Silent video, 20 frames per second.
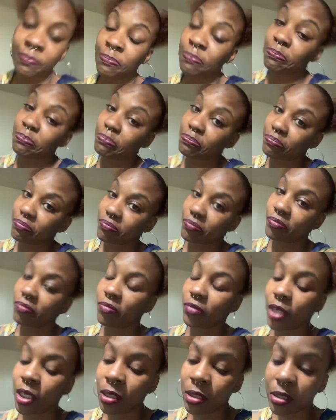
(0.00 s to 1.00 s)
So
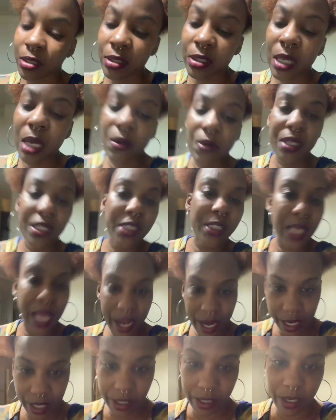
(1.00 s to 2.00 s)
this would have made it
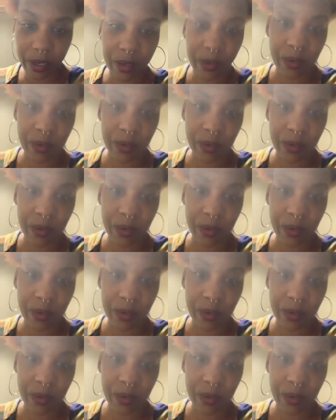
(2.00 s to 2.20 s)
seven years